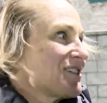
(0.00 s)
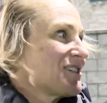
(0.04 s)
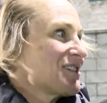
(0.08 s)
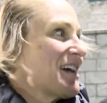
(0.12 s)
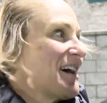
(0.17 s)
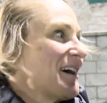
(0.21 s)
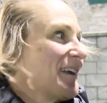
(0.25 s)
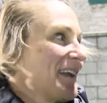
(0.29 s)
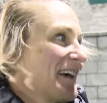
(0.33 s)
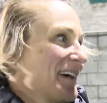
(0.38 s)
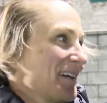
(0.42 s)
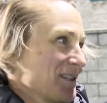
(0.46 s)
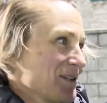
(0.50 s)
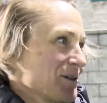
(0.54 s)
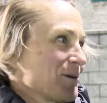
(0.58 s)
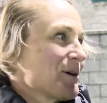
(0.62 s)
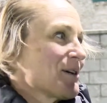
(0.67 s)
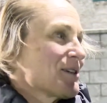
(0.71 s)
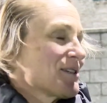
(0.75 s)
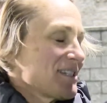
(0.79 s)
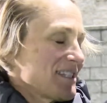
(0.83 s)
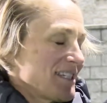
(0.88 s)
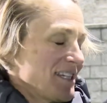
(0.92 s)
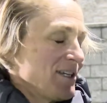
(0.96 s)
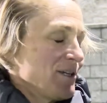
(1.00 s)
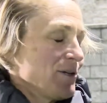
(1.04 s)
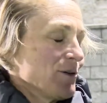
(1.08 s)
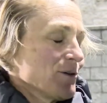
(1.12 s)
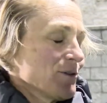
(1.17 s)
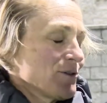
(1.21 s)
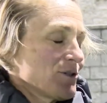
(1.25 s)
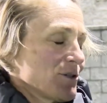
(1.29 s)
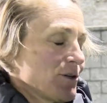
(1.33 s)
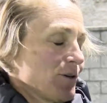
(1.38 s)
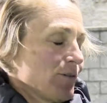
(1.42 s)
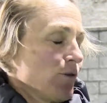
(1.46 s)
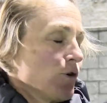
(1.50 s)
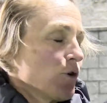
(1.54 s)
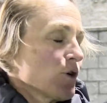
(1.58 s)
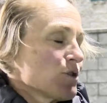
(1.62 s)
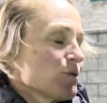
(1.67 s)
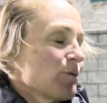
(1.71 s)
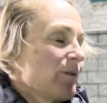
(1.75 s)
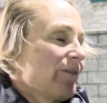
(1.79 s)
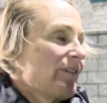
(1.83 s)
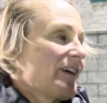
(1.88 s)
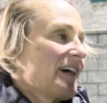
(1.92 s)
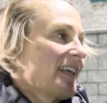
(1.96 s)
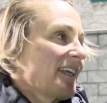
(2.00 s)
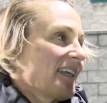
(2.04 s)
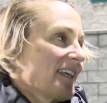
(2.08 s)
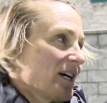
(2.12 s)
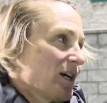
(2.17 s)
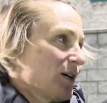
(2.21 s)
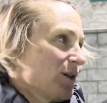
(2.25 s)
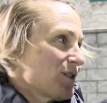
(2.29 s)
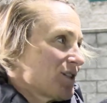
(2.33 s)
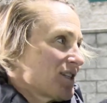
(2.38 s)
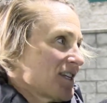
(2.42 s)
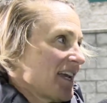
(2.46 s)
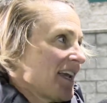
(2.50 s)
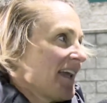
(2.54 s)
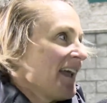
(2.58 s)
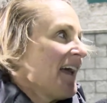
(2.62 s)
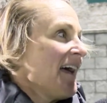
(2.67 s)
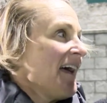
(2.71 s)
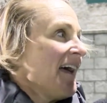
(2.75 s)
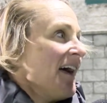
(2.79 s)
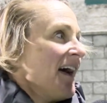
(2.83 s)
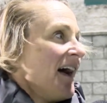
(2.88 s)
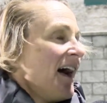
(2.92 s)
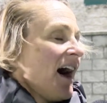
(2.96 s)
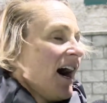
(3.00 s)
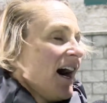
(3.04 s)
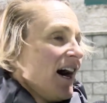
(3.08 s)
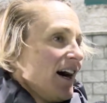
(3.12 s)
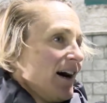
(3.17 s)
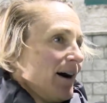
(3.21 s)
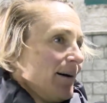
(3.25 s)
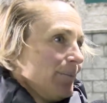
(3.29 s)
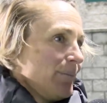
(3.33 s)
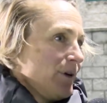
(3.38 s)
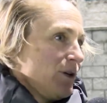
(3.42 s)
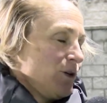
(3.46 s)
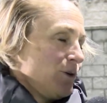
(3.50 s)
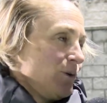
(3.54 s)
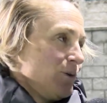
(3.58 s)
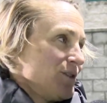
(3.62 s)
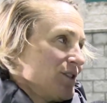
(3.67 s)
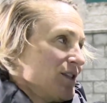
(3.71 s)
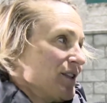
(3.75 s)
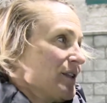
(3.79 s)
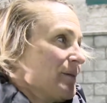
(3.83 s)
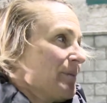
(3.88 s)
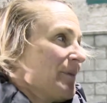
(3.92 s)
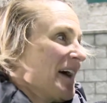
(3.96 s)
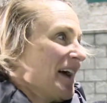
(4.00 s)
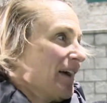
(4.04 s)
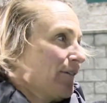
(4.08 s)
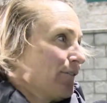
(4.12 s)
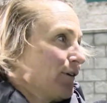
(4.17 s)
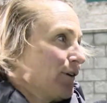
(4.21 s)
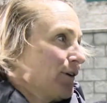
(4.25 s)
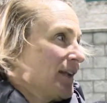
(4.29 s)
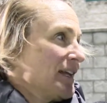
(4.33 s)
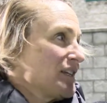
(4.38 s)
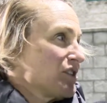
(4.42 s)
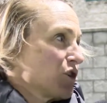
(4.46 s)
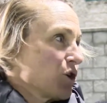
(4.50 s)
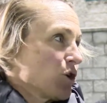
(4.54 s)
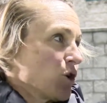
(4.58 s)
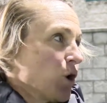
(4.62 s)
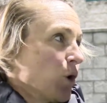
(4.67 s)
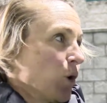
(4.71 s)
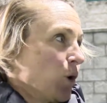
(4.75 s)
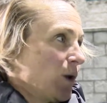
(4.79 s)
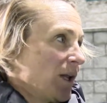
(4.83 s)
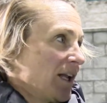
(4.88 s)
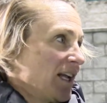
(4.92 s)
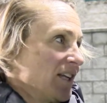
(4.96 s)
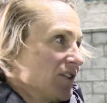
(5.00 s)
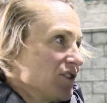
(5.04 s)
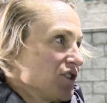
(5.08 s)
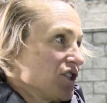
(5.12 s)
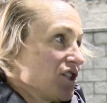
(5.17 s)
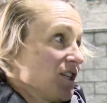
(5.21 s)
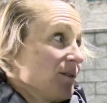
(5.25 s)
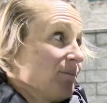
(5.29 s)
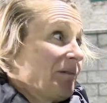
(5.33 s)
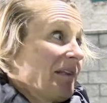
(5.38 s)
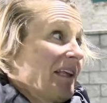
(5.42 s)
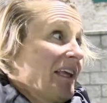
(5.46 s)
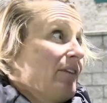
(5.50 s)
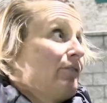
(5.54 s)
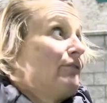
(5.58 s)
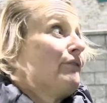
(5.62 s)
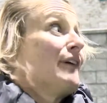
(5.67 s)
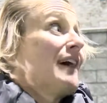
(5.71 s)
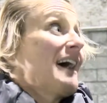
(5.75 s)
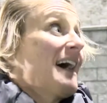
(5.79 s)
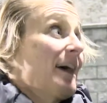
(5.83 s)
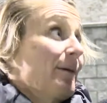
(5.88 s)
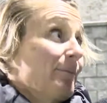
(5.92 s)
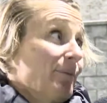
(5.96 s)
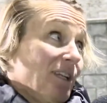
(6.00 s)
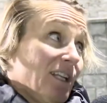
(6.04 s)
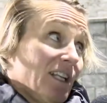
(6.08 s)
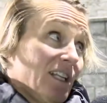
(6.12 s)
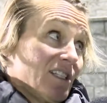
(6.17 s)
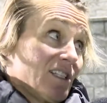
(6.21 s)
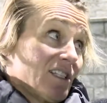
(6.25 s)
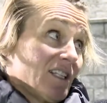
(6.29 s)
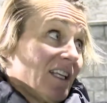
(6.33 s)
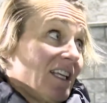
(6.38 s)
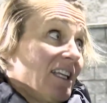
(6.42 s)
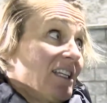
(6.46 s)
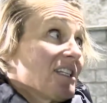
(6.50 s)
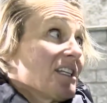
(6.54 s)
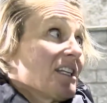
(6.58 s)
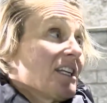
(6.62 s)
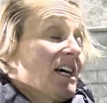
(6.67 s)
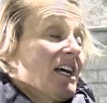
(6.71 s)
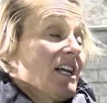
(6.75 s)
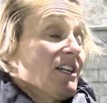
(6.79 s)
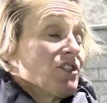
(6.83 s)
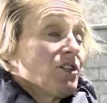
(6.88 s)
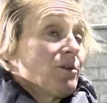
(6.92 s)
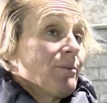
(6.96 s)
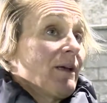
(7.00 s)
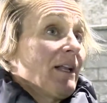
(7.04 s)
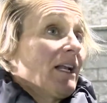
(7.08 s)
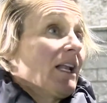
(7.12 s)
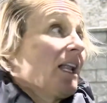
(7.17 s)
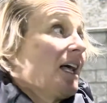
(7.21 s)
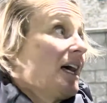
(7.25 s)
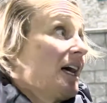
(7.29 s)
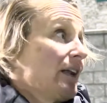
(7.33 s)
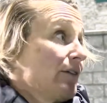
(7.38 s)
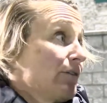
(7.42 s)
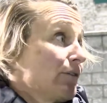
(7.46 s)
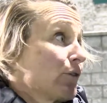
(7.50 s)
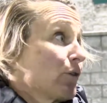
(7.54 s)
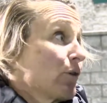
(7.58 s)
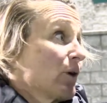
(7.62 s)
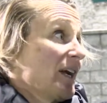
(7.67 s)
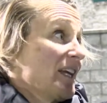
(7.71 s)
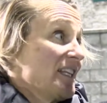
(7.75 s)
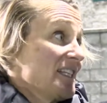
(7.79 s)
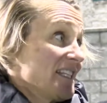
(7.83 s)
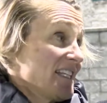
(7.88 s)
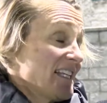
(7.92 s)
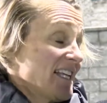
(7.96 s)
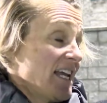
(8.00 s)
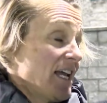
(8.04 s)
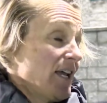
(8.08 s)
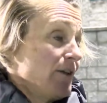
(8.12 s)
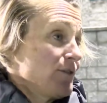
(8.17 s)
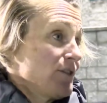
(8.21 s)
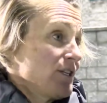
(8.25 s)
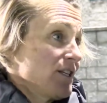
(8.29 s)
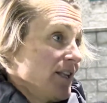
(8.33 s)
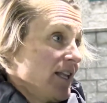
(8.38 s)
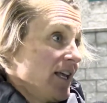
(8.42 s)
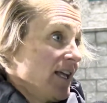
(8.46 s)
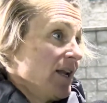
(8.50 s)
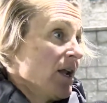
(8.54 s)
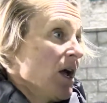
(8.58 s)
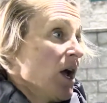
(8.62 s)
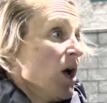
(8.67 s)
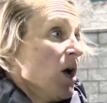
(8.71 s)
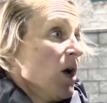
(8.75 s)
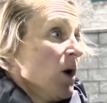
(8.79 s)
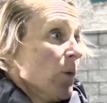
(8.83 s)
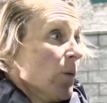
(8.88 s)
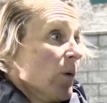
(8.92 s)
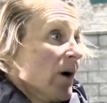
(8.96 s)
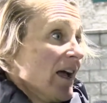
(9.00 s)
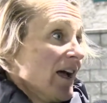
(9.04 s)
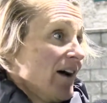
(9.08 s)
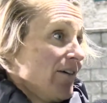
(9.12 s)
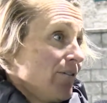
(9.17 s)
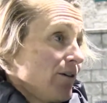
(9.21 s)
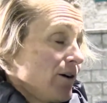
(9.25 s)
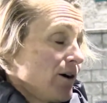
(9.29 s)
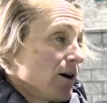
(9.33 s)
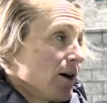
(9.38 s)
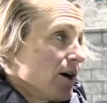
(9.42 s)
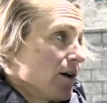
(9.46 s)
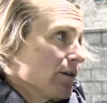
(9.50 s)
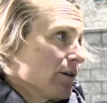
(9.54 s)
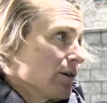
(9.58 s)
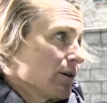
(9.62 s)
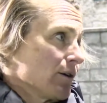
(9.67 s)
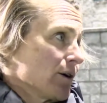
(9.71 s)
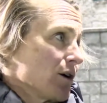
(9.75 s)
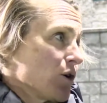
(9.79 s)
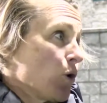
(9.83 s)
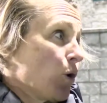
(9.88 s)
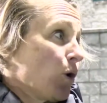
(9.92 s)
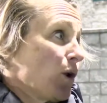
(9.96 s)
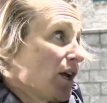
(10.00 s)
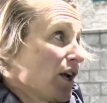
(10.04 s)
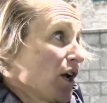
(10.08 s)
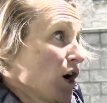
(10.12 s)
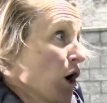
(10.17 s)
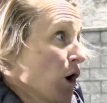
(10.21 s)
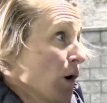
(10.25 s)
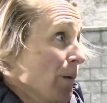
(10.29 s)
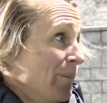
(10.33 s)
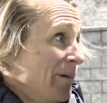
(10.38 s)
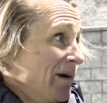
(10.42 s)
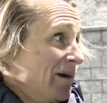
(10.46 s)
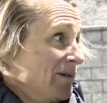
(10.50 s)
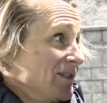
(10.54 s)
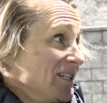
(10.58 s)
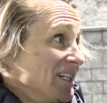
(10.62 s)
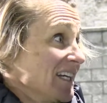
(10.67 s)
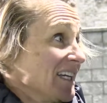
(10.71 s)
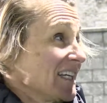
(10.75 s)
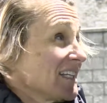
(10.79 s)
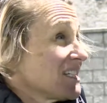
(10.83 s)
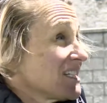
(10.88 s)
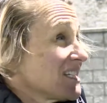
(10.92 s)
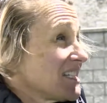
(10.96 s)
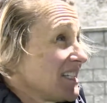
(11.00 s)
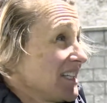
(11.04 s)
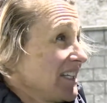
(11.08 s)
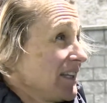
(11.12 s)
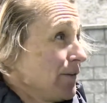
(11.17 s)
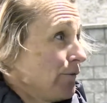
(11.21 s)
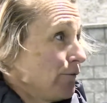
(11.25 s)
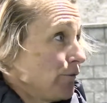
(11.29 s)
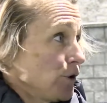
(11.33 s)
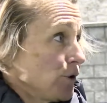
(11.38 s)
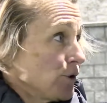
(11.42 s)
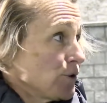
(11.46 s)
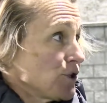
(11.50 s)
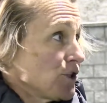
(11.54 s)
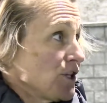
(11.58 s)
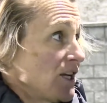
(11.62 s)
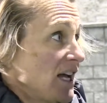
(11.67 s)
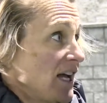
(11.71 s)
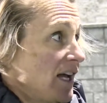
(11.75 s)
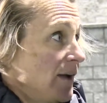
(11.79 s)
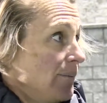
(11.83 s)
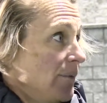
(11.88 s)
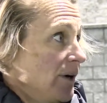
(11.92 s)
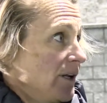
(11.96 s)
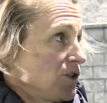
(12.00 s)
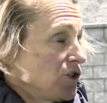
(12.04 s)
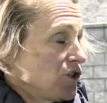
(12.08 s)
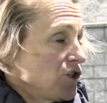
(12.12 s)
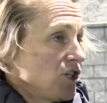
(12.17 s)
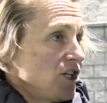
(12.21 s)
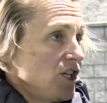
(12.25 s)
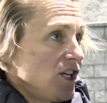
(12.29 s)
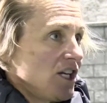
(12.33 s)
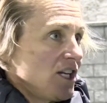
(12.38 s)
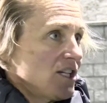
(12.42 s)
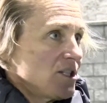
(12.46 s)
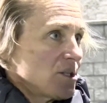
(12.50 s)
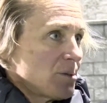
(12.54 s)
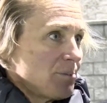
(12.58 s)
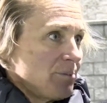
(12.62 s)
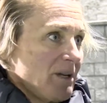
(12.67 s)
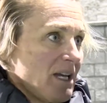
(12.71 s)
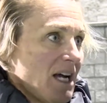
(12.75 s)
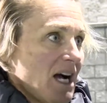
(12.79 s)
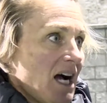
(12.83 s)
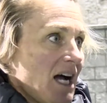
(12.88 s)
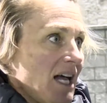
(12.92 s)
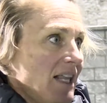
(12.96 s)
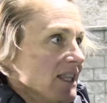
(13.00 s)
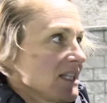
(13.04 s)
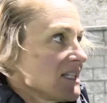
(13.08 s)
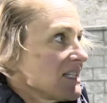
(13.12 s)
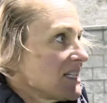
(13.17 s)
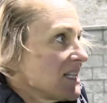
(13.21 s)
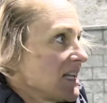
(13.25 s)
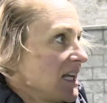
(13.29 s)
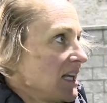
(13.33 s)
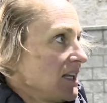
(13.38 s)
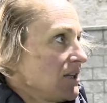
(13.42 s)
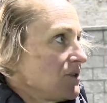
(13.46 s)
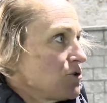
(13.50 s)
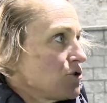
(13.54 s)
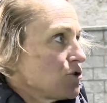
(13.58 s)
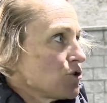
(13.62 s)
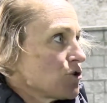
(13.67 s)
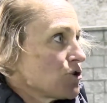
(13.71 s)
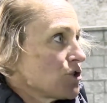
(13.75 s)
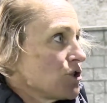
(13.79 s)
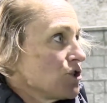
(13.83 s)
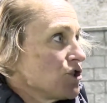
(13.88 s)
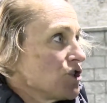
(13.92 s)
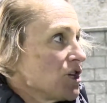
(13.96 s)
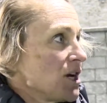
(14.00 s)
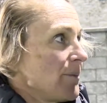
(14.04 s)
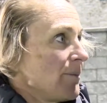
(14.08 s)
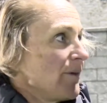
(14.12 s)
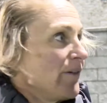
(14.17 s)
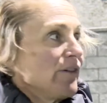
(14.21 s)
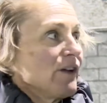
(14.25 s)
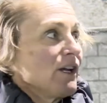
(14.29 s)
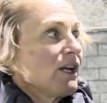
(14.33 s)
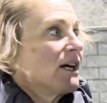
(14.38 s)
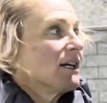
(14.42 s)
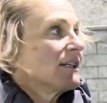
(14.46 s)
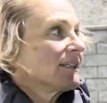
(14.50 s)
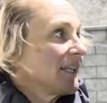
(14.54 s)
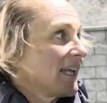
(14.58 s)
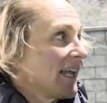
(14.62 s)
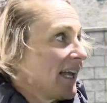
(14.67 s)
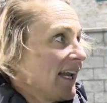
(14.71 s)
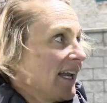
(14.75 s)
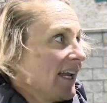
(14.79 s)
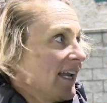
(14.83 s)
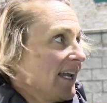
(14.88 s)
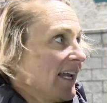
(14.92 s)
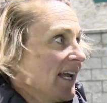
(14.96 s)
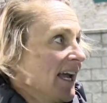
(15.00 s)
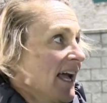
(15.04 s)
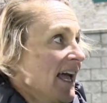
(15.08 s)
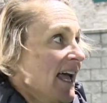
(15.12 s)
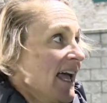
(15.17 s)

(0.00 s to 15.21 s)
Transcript: shout out Absolutely. to our seniors. So of course we've got Kelsey, um, who's in the backfield as a goalie, and she played fabulously tonight. She made a lot of great saves. And then we have our other goalie, Hope, who didn't get to see the field today, but she is a behind the scenes just a gem of a young lady.